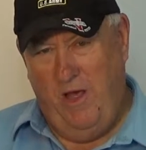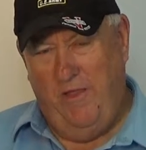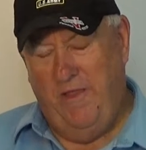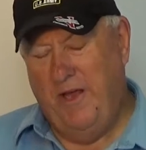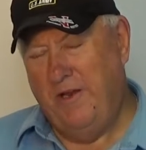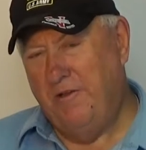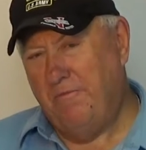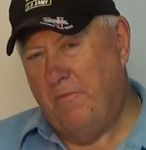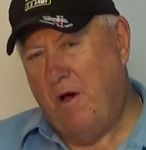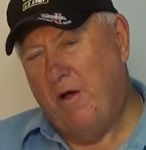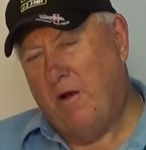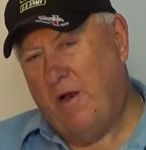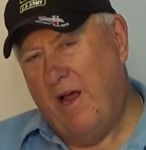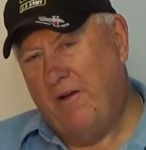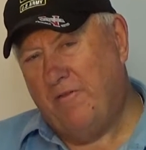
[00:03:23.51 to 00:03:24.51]
that is
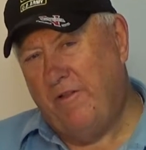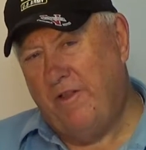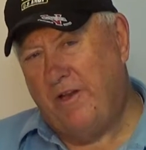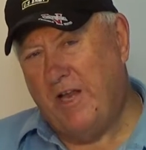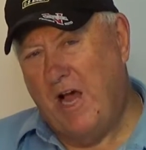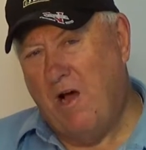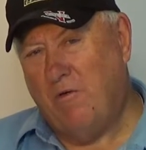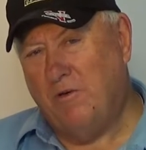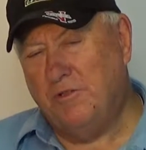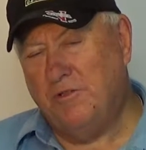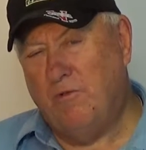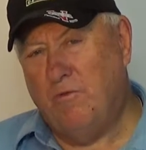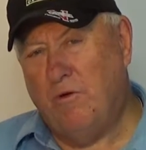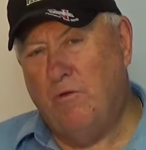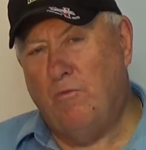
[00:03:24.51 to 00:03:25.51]
modeled after the towers
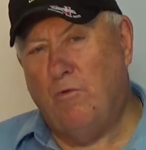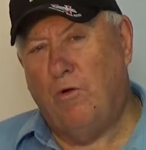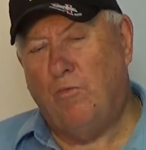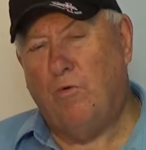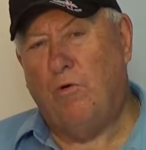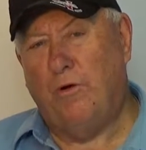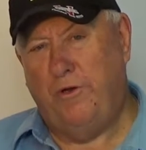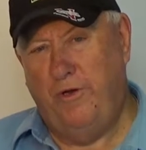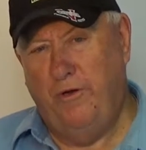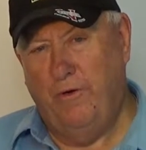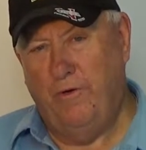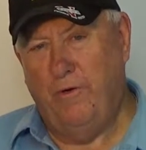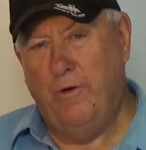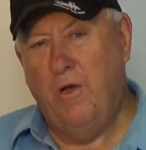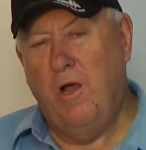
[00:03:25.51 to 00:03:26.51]
that were in World War II